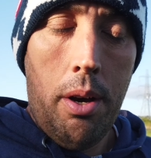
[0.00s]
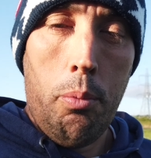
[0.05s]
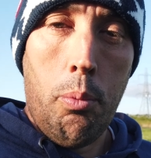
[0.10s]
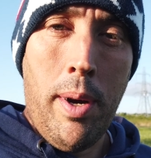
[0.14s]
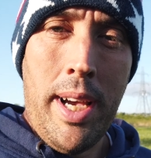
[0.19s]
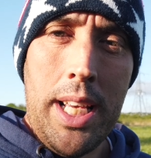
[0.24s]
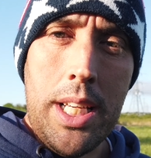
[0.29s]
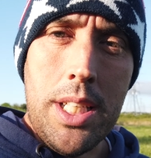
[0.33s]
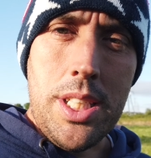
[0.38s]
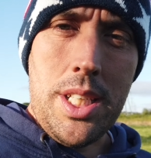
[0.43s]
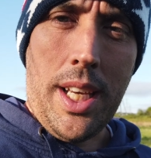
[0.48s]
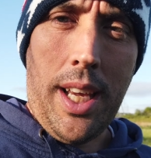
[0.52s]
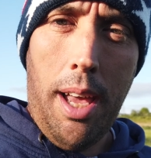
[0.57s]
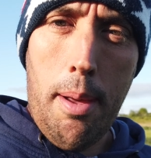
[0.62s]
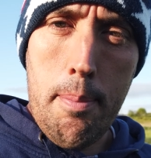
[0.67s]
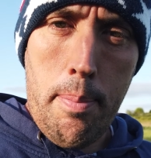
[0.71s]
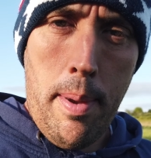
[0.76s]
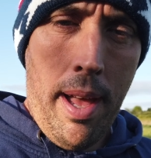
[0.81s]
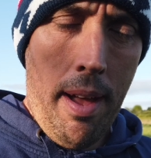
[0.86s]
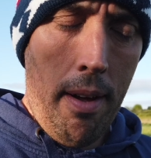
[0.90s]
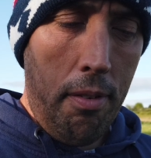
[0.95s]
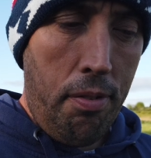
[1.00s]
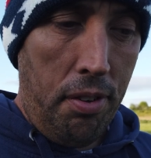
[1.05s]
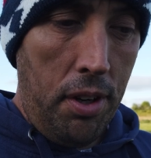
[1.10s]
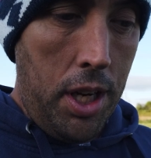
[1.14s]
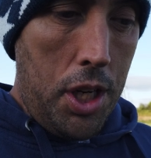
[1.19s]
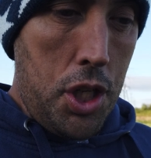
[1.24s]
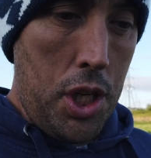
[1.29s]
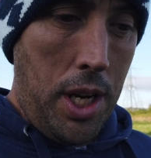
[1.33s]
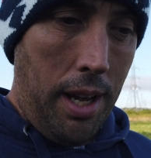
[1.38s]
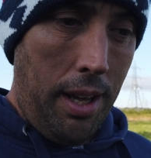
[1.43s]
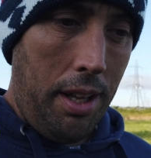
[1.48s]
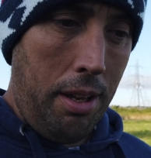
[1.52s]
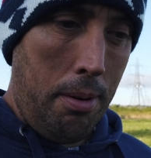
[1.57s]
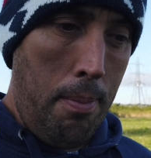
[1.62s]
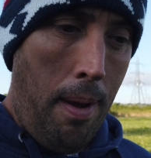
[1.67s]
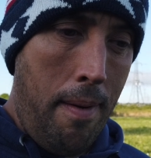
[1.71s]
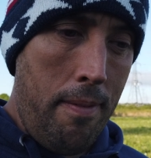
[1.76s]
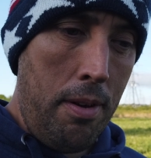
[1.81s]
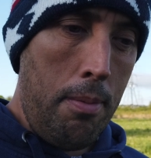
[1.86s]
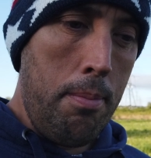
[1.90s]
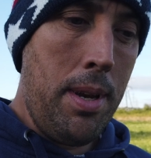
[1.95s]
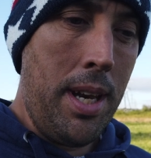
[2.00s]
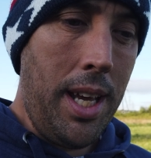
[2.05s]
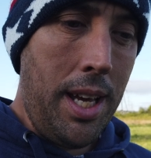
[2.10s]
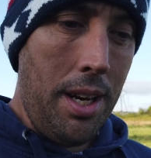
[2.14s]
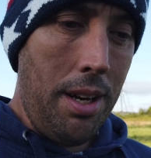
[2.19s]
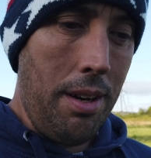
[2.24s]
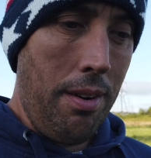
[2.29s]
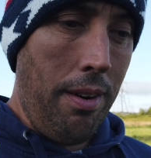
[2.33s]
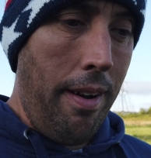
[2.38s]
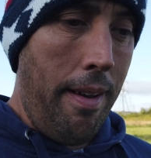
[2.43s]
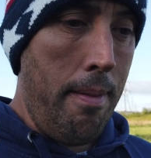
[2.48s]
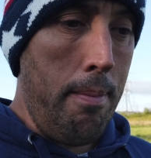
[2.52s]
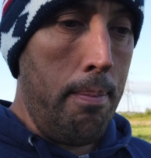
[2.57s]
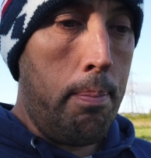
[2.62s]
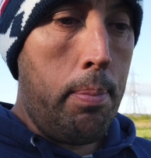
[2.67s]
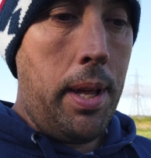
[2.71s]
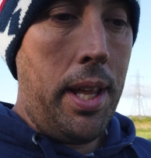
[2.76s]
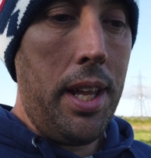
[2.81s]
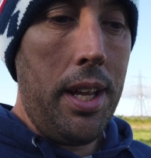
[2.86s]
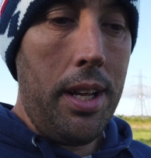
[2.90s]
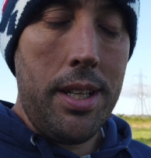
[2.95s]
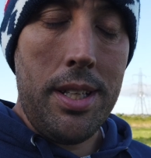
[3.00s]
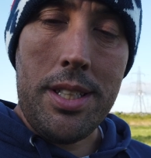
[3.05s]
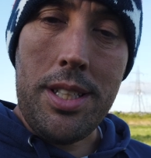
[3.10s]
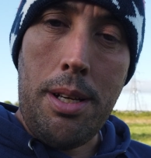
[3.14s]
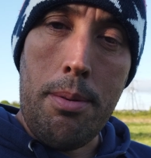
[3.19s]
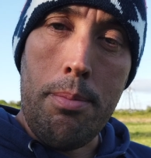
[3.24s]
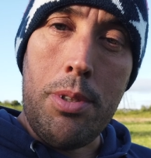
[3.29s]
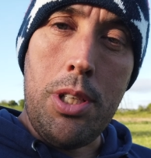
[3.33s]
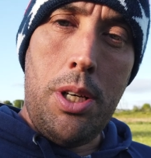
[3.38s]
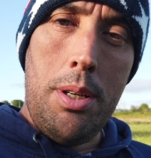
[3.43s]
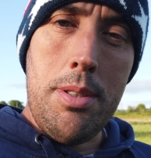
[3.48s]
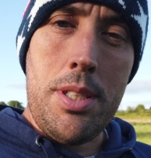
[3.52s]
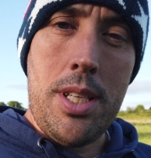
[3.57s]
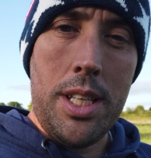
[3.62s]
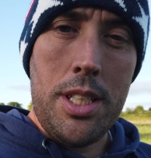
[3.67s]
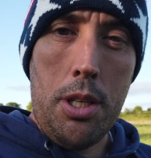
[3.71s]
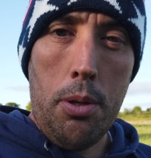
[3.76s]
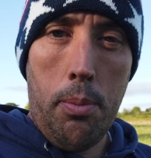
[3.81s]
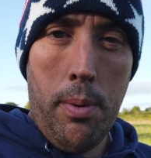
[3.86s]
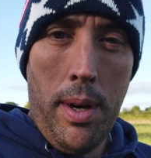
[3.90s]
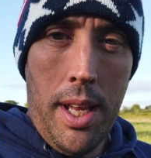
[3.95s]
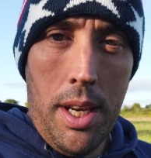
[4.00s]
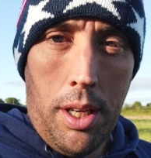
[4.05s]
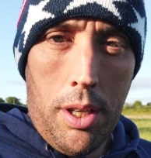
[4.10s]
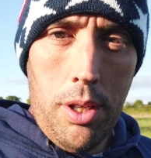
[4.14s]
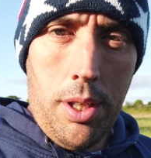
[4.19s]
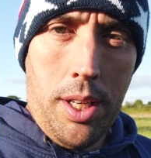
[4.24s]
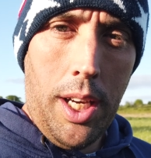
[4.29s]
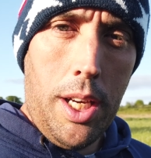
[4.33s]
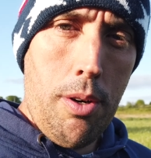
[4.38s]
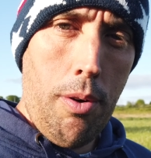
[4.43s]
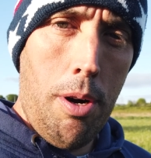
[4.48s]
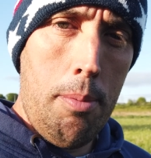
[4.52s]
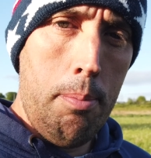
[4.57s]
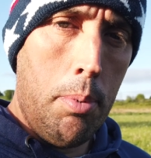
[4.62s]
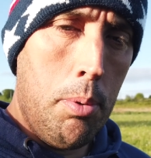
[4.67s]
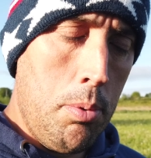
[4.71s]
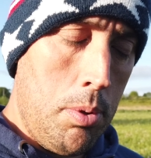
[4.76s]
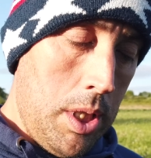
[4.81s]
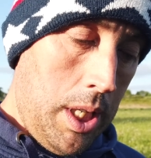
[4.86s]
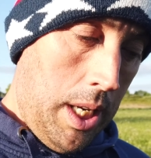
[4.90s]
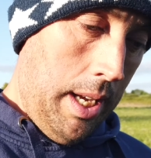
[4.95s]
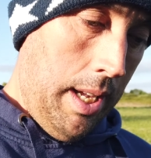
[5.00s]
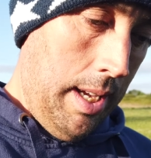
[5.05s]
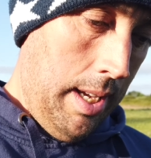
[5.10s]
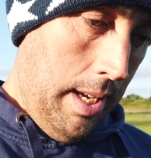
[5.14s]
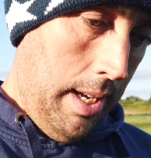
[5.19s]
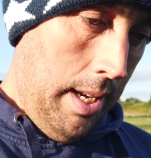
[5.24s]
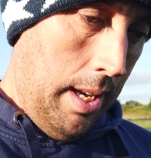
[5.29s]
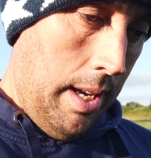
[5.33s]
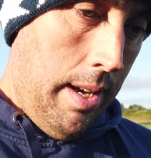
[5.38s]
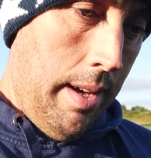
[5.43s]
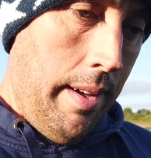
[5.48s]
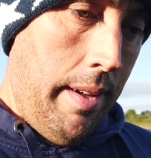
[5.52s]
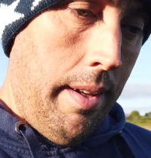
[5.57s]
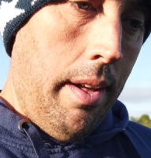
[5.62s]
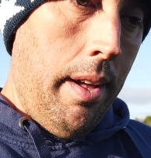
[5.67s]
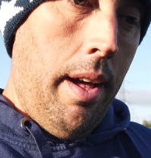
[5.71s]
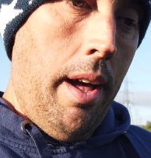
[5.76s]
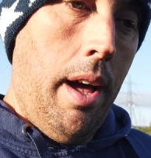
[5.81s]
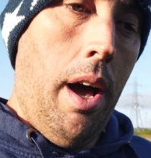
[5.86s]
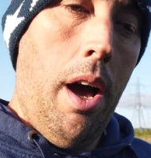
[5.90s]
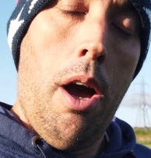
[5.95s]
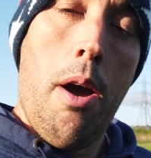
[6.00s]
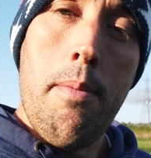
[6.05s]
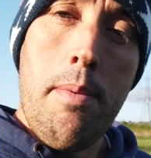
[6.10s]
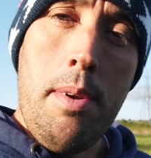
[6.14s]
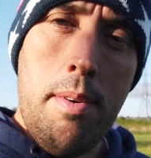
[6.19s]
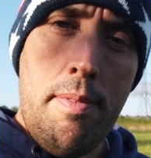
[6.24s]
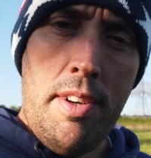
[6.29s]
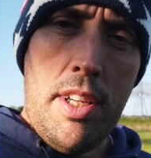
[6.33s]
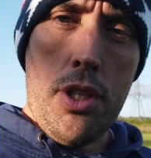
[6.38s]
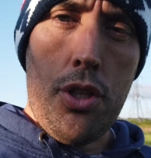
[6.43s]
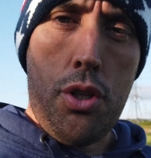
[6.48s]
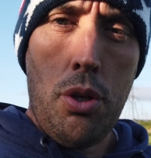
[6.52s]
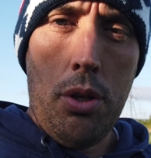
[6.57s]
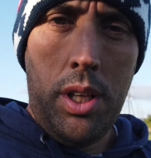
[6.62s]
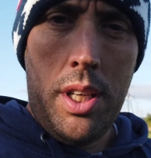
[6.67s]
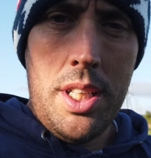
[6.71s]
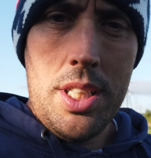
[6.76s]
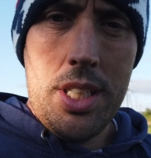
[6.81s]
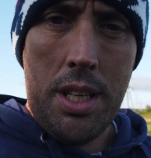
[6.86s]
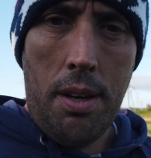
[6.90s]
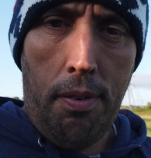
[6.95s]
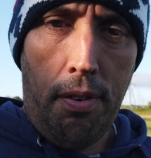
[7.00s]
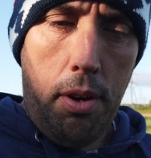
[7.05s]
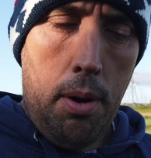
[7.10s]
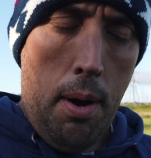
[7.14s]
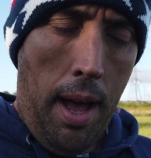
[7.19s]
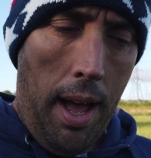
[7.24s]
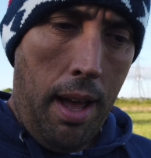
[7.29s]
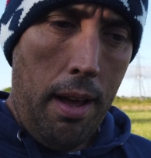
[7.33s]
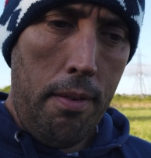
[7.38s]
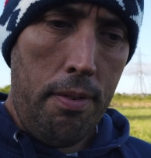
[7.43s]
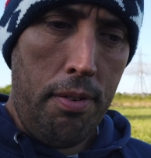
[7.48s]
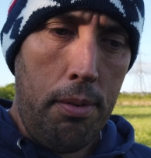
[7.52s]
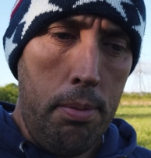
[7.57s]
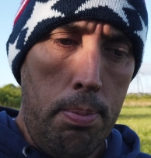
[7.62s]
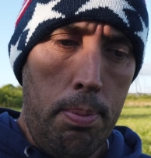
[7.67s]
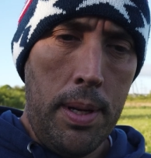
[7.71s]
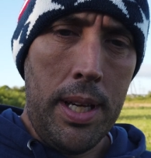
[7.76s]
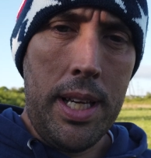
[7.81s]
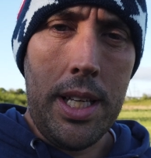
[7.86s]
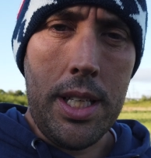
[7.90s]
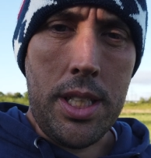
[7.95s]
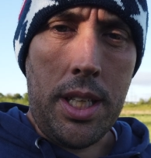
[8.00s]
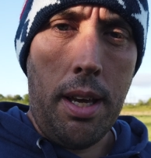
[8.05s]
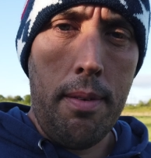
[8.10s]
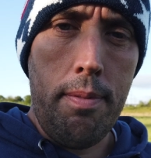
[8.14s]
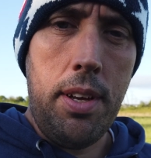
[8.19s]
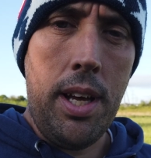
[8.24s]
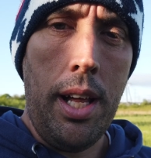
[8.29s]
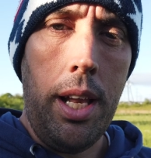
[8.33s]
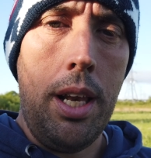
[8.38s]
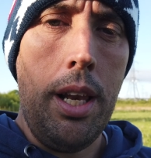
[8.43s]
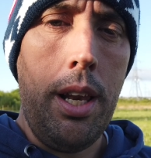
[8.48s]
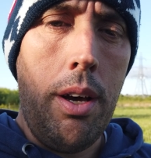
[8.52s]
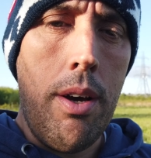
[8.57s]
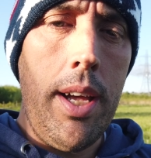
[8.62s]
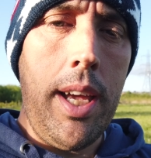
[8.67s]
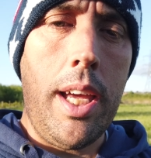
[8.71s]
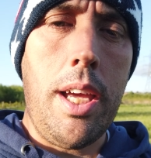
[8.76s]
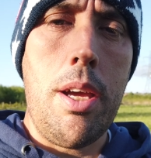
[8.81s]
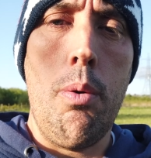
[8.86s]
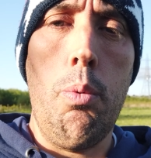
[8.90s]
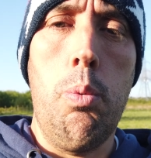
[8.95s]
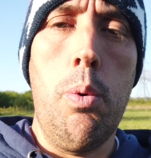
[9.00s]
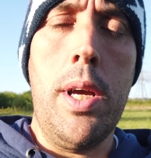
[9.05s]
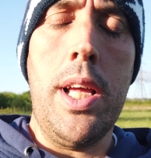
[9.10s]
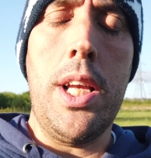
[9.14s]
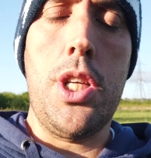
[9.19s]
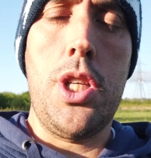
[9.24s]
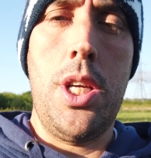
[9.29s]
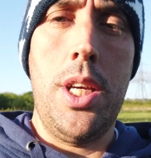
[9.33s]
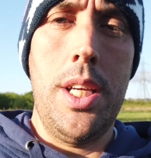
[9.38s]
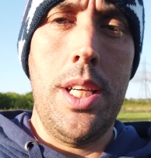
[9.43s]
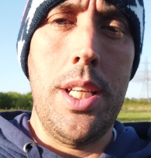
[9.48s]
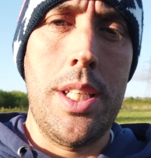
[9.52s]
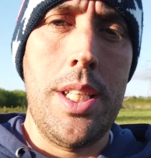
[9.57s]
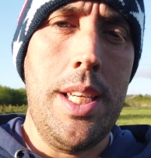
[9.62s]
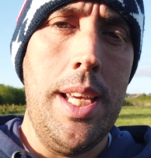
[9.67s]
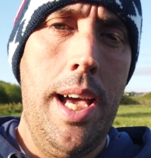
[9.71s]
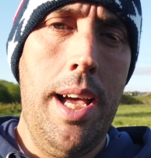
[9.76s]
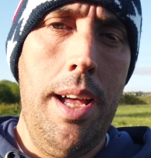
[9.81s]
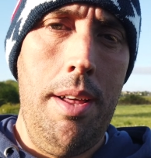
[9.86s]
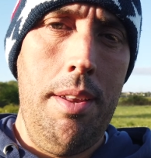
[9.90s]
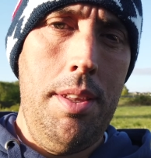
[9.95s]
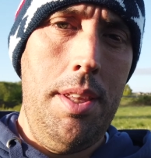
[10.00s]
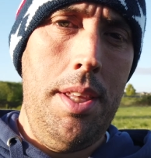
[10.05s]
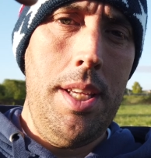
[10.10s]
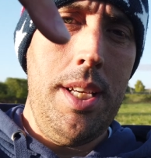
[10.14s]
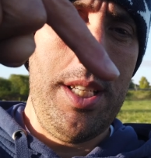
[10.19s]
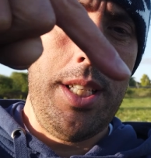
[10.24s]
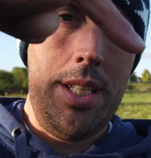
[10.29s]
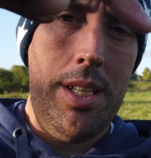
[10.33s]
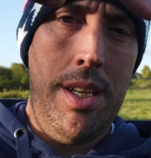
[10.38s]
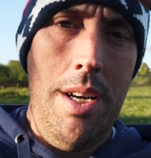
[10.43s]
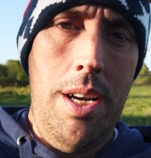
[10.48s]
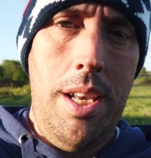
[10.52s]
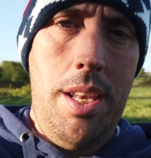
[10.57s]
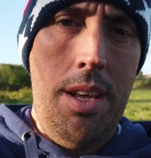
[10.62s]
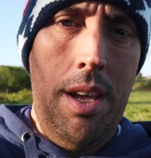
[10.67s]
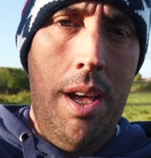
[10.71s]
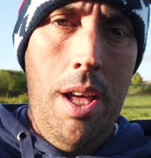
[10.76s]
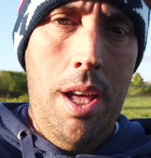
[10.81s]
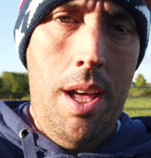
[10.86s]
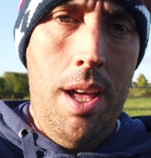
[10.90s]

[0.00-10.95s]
ways to get better footage out of the Mavic Mini at night, but sometimes that's the way the cookie crumbles. Hope you've enjoyed this. If you have, please give it a like, which is down this side.